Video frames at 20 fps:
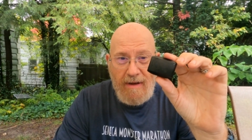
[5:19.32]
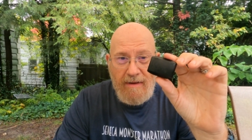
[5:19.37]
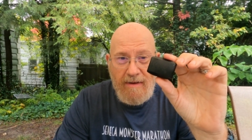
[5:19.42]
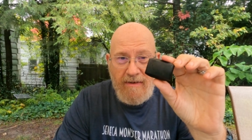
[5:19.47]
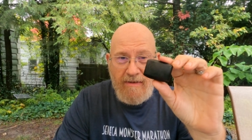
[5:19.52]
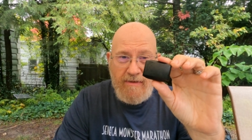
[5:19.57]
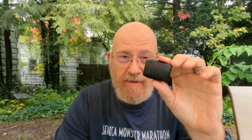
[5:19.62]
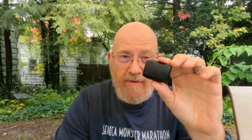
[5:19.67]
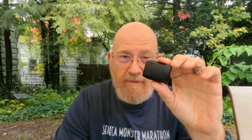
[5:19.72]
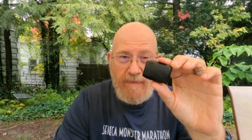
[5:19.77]

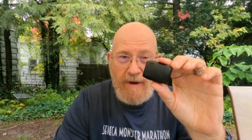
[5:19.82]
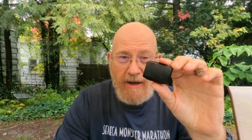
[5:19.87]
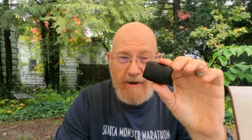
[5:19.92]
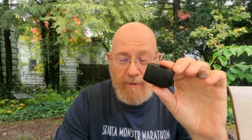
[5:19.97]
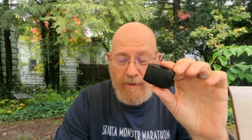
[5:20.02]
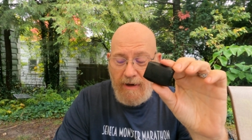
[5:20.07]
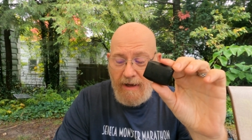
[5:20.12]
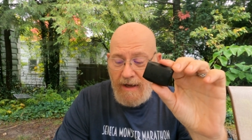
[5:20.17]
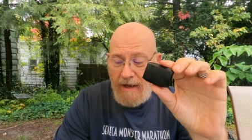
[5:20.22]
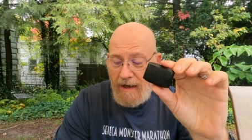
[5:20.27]
This was back
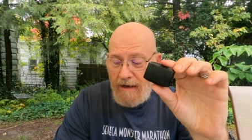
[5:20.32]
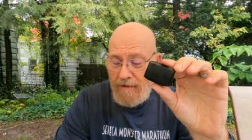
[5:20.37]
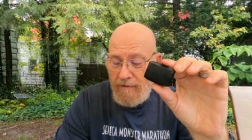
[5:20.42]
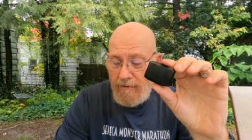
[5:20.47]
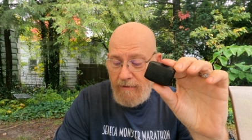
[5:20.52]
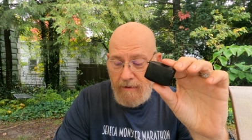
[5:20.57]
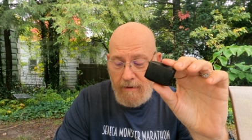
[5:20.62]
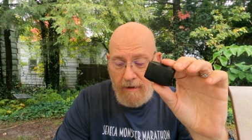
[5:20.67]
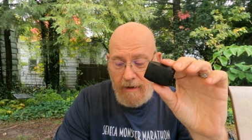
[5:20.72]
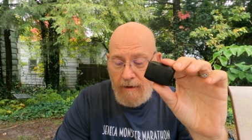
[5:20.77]
when I had
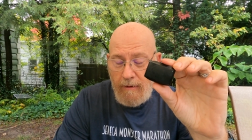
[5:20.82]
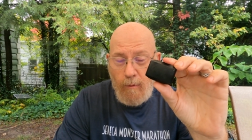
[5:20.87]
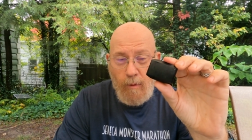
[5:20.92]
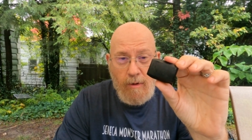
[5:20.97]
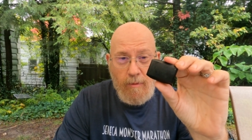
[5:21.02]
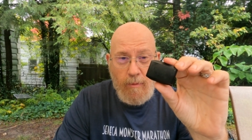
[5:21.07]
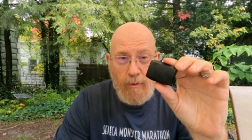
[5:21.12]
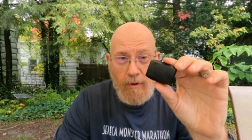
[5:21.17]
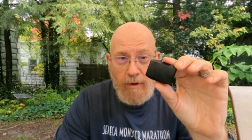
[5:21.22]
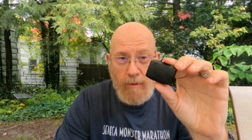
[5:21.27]
at
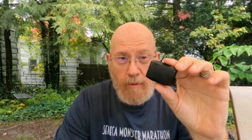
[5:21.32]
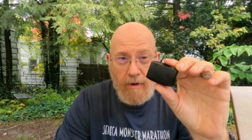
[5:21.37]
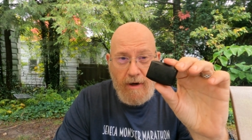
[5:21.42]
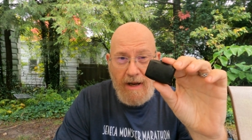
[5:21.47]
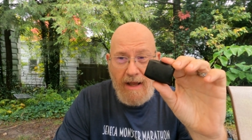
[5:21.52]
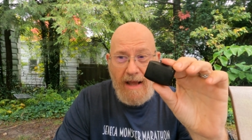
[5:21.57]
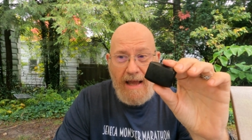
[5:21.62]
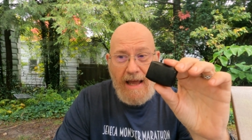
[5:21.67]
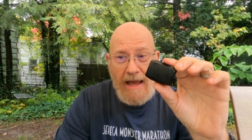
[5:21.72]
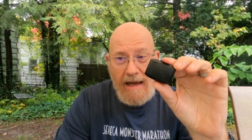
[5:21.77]
one point where I
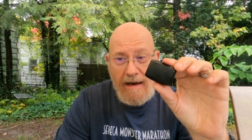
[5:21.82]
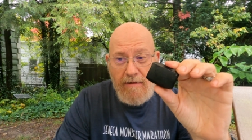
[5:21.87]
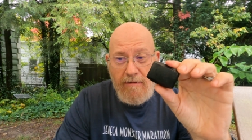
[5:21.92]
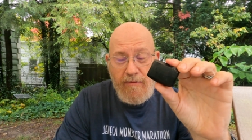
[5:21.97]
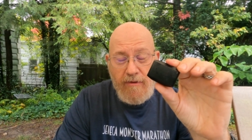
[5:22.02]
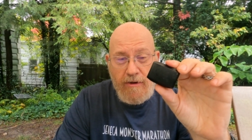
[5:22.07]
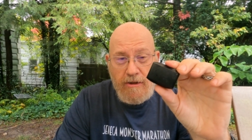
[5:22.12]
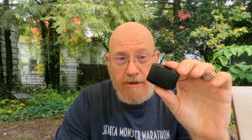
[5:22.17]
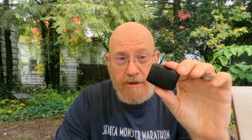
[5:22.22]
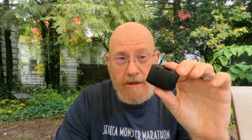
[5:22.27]
had a
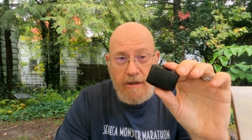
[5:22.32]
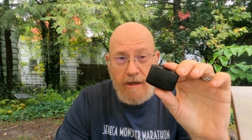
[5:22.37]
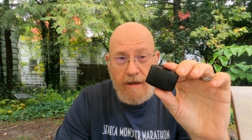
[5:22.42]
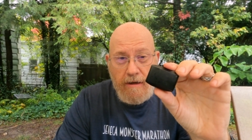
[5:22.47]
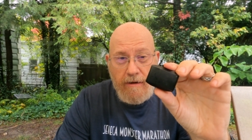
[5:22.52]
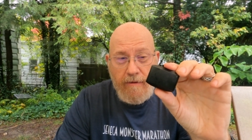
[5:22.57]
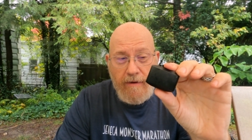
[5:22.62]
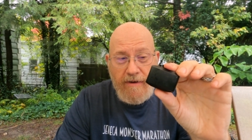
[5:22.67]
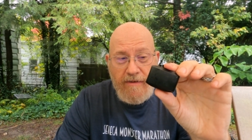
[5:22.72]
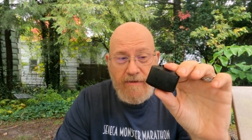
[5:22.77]
functional
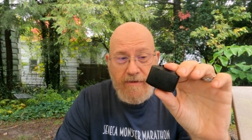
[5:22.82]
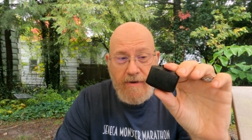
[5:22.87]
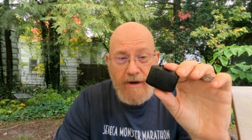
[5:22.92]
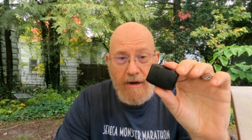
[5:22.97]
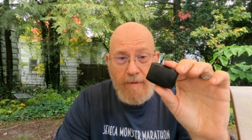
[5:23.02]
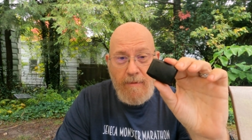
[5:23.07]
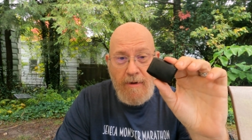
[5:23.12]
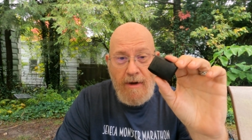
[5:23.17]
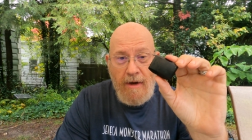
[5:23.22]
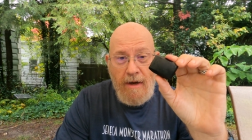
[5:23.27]
heart rate
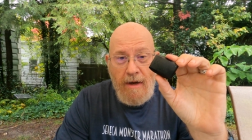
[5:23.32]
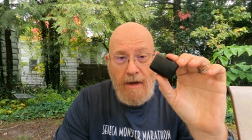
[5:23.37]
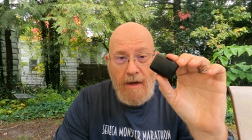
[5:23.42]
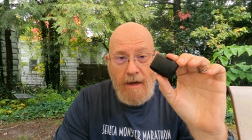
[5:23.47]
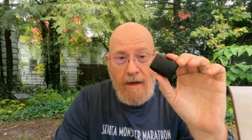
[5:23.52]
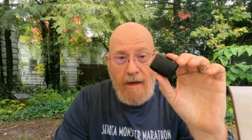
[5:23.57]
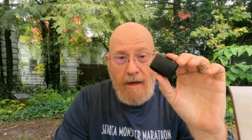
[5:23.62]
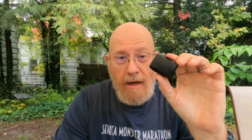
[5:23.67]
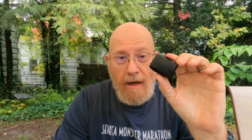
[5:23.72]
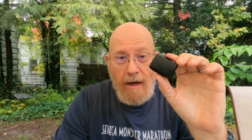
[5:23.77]
strap.
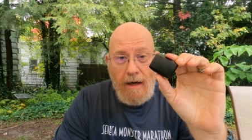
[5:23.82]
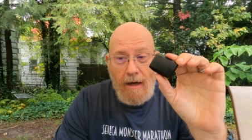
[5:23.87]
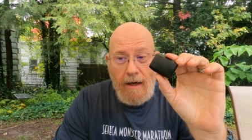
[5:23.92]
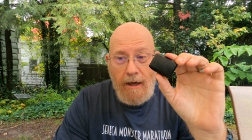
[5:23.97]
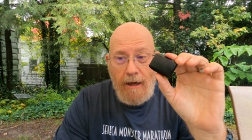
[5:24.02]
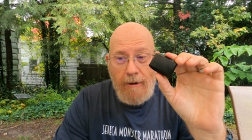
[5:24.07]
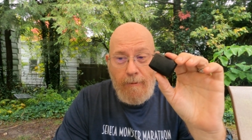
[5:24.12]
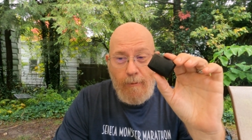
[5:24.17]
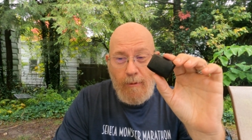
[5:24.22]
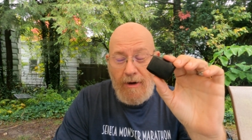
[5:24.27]

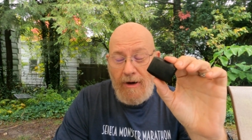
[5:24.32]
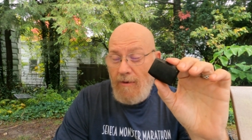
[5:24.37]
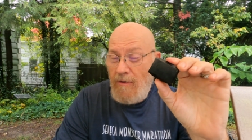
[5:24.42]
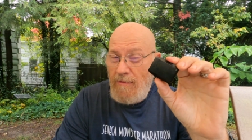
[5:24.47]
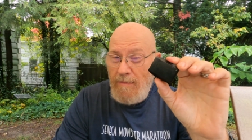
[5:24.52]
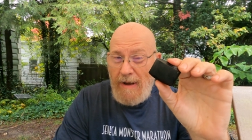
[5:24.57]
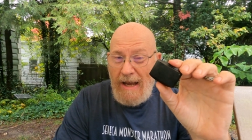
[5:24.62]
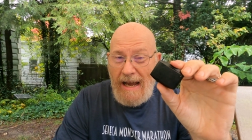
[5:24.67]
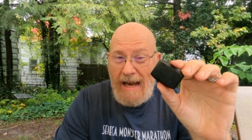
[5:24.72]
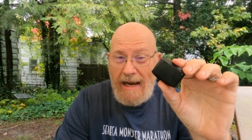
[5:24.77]
When I was
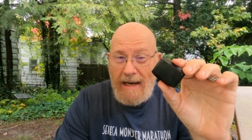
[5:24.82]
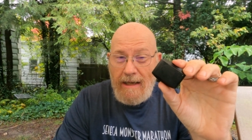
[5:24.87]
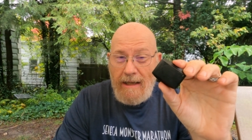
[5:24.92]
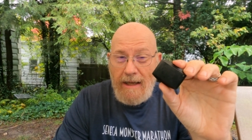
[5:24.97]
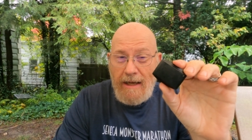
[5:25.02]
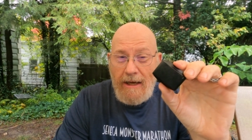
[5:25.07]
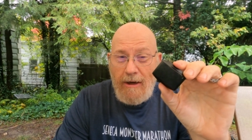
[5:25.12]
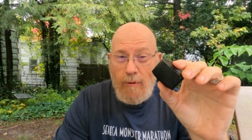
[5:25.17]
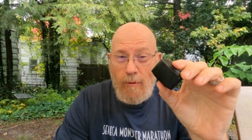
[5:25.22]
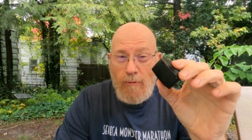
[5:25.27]

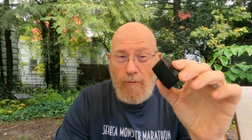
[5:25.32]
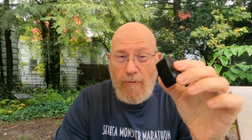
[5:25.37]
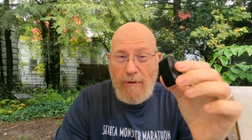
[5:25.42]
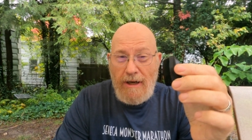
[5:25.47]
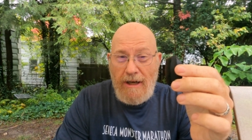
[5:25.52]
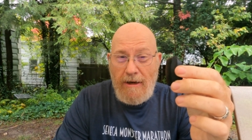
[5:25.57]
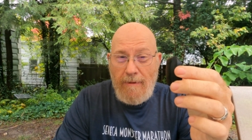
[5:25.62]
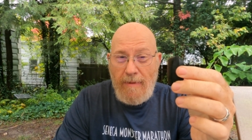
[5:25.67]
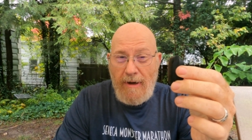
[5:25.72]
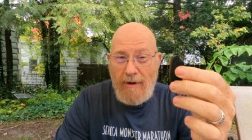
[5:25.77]
paddling, it would
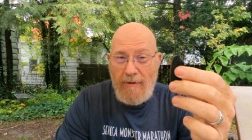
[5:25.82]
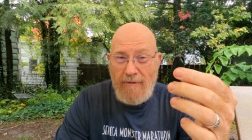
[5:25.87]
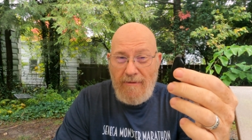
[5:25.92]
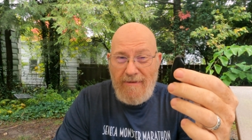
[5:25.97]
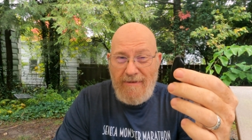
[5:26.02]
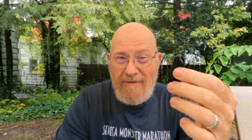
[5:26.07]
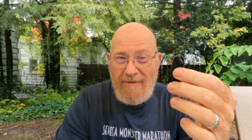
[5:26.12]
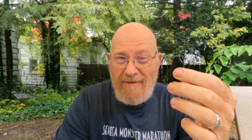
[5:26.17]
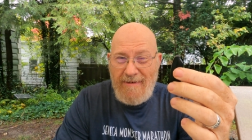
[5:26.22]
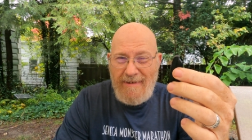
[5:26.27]
read about
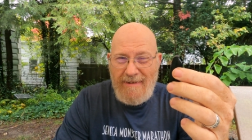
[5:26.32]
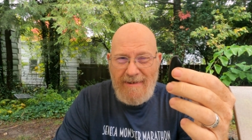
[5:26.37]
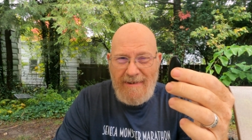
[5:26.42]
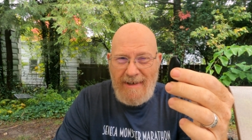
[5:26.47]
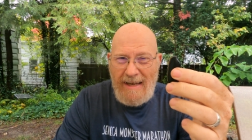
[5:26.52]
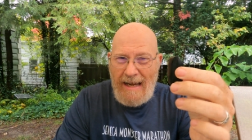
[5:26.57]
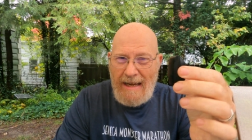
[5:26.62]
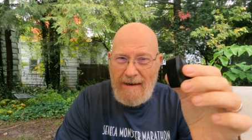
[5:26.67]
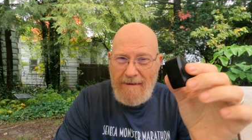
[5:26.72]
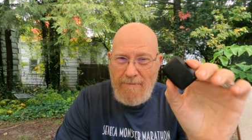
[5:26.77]

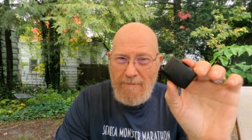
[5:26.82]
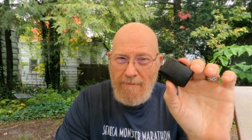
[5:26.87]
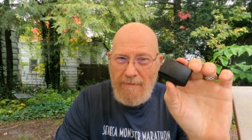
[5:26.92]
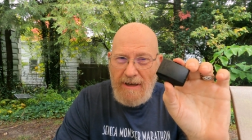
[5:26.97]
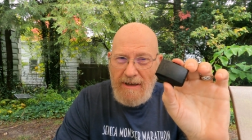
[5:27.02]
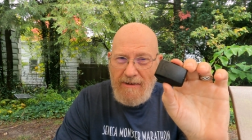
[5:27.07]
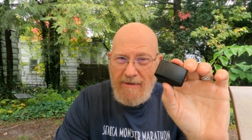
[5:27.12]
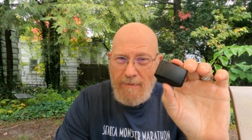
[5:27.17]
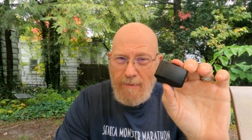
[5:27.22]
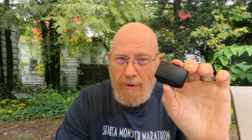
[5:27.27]
10
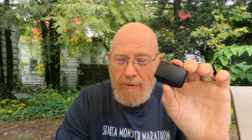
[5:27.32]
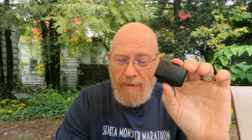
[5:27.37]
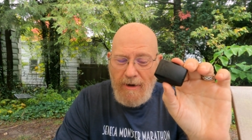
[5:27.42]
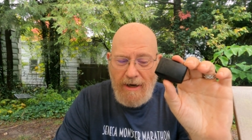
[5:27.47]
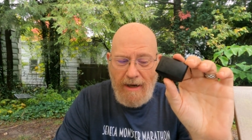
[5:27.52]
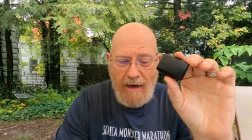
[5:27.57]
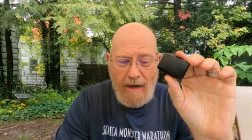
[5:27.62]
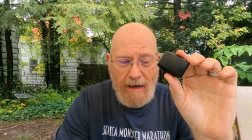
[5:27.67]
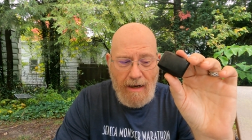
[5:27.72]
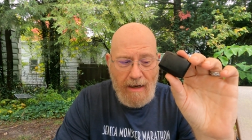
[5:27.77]
beats per
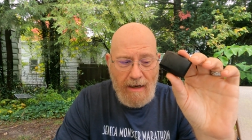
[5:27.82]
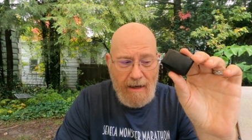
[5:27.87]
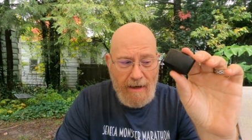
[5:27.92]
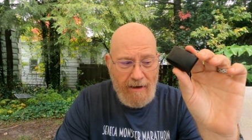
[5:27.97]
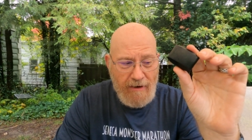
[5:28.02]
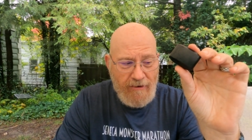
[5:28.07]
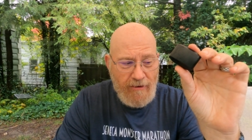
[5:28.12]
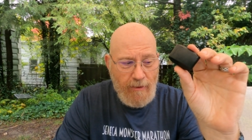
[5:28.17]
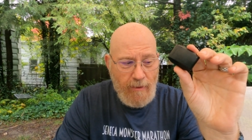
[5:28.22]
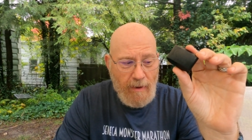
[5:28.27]
minute
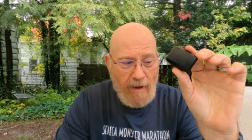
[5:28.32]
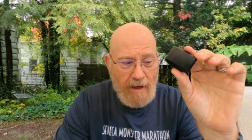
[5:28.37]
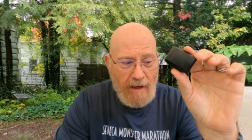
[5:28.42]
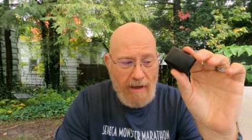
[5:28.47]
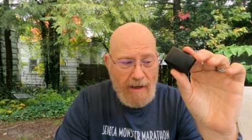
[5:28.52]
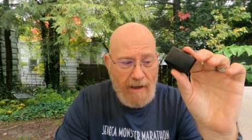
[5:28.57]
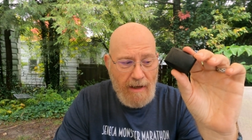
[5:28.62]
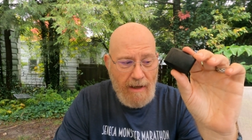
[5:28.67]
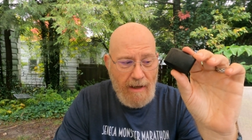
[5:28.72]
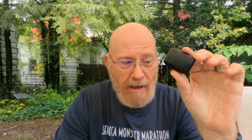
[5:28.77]
too
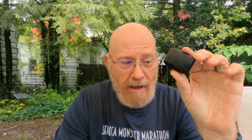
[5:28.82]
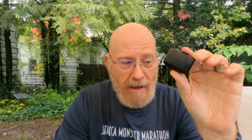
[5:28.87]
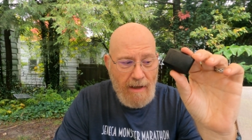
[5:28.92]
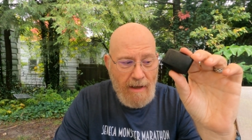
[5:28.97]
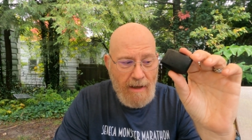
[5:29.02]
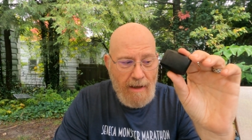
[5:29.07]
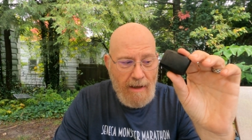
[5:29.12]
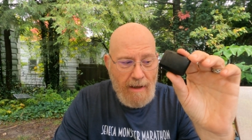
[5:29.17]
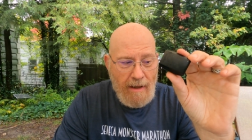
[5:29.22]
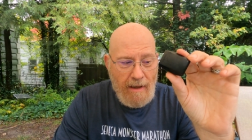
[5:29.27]
high,
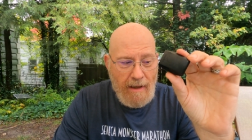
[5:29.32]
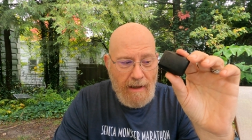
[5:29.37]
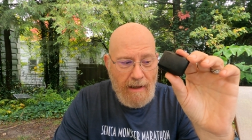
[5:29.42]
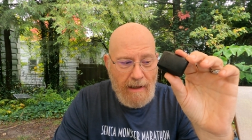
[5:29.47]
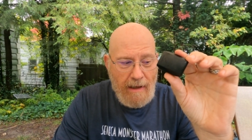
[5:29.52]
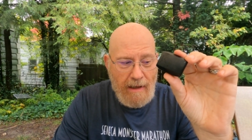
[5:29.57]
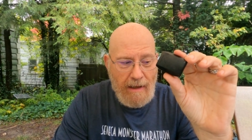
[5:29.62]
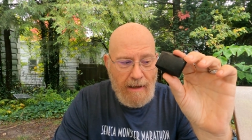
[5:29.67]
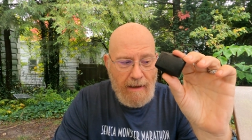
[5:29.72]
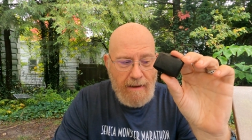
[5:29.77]

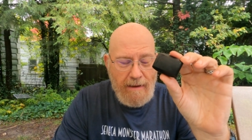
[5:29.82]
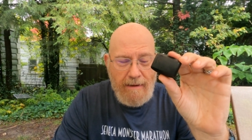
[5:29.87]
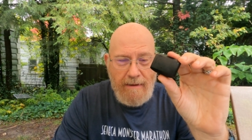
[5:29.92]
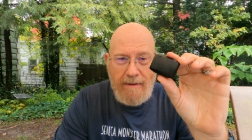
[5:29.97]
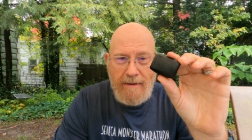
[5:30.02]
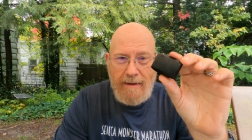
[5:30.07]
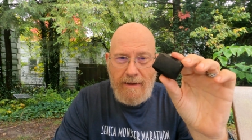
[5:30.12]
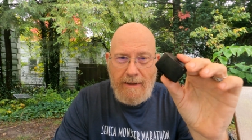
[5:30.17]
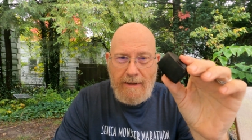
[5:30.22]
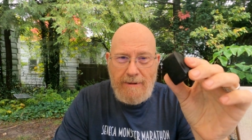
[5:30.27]
and
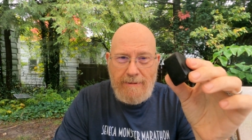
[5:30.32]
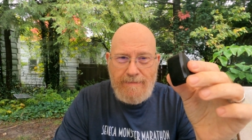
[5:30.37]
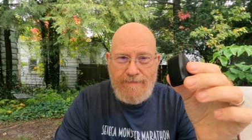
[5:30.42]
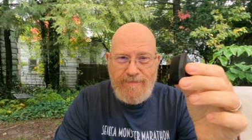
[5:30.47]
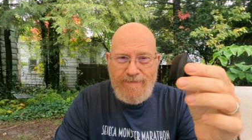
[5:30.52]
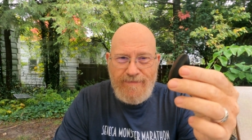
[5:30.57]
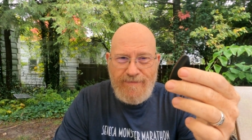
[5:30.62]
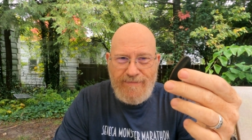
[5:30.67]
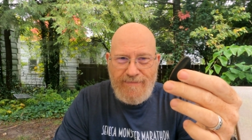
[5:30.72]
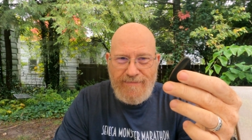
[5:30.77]

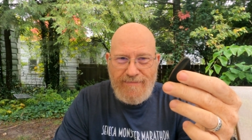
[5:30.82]
10